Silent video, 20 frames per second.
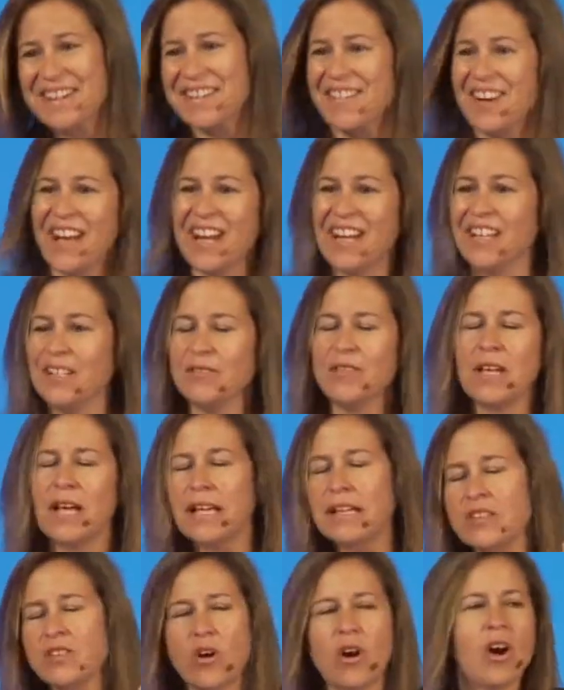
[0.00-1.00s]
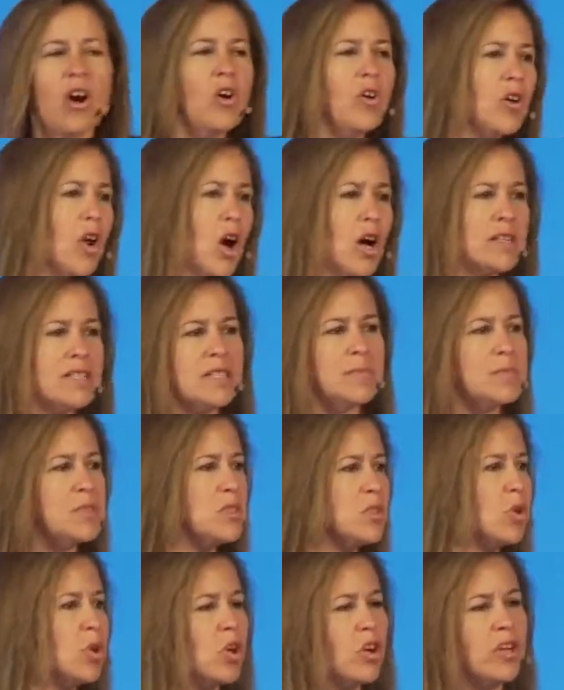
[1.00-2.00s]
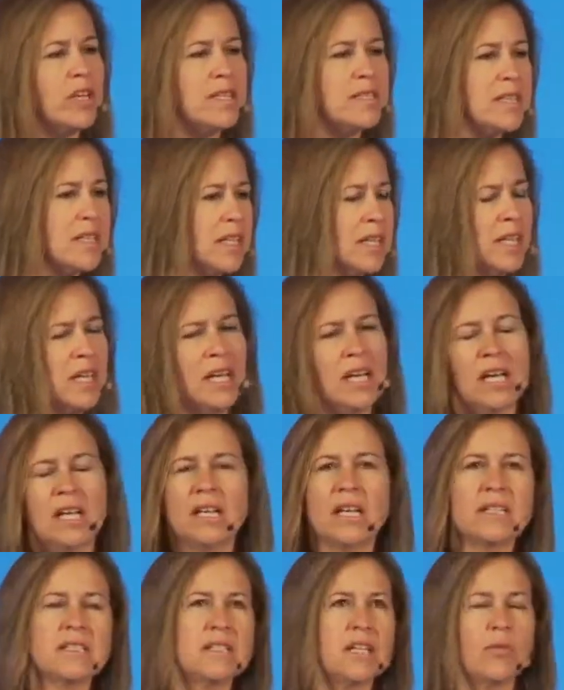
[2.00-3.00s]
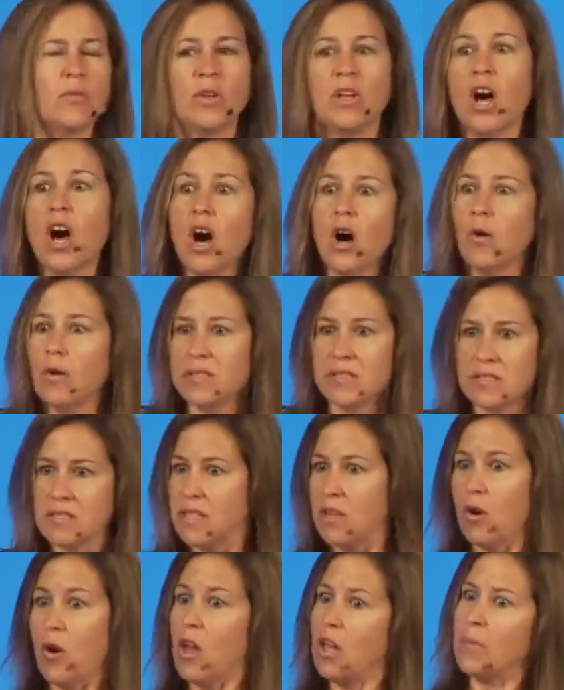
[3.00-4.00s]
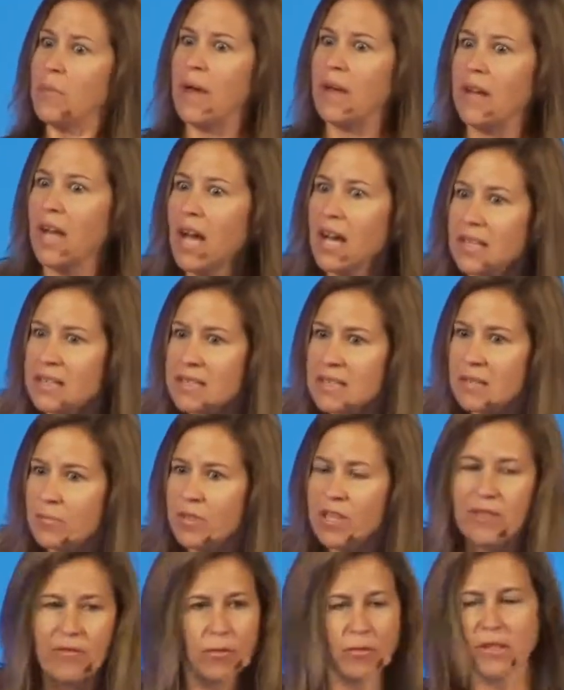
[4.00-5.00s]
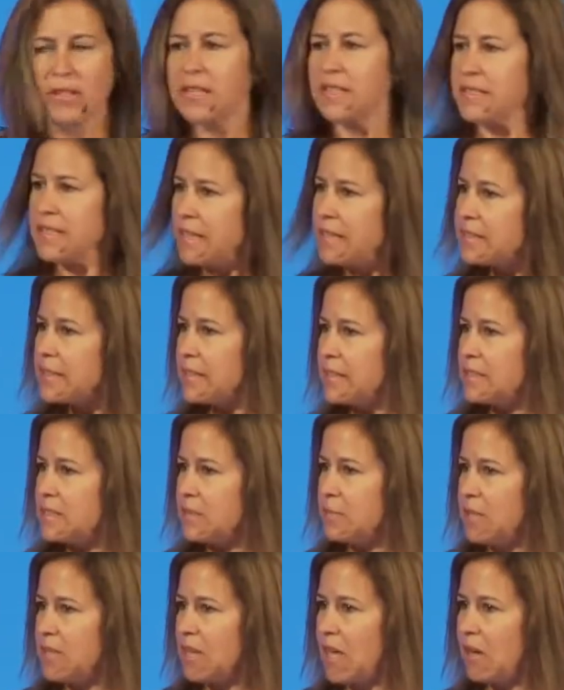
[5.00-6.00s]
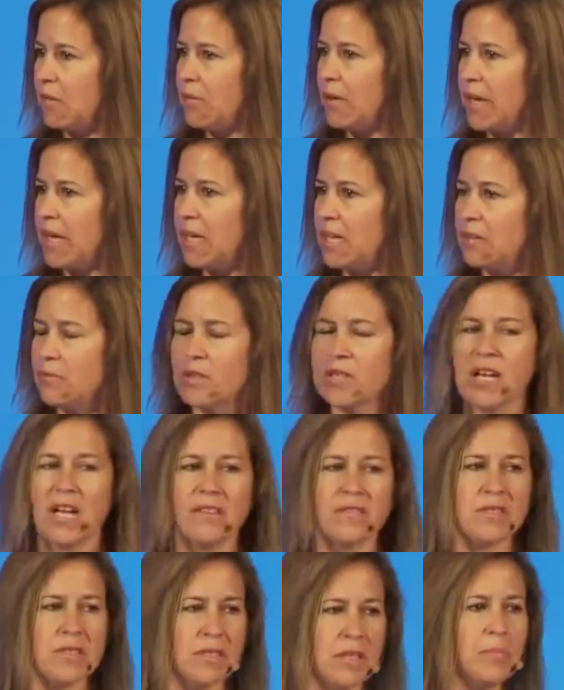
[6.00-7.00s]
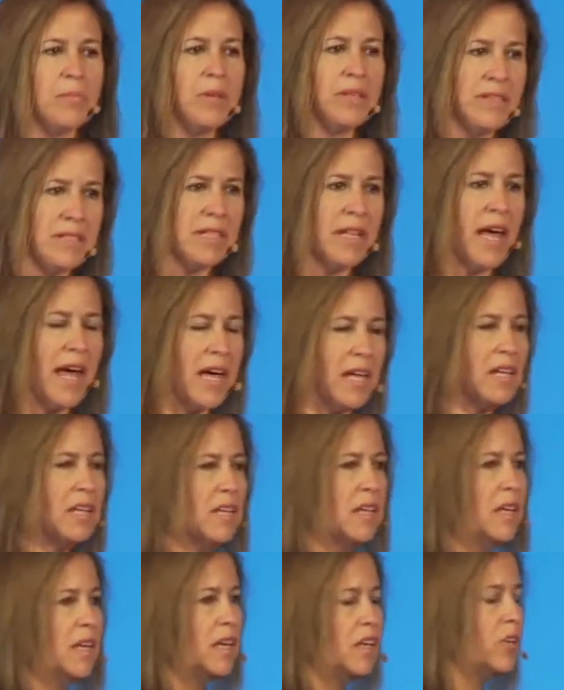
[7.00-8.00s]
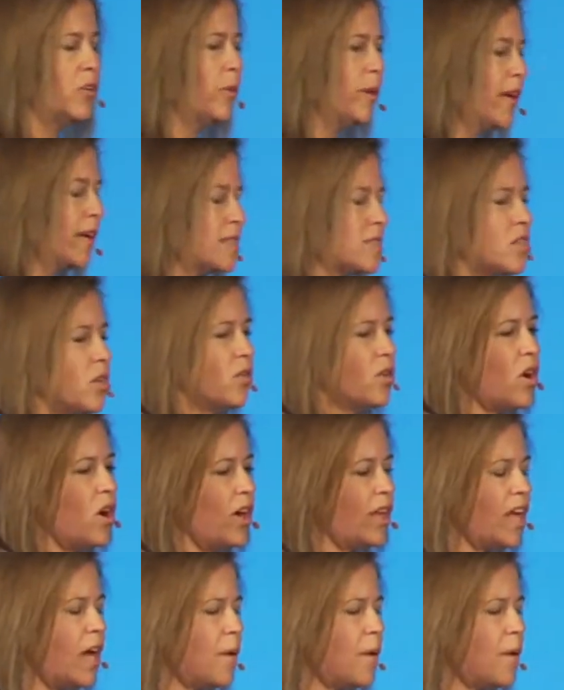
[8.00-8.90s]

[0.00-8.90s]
right, and into our own awesome stories. And next thing we know, it's, you know, all about us, and we never really intended it to be that way. And we kind of slip into that. You know, we get so caught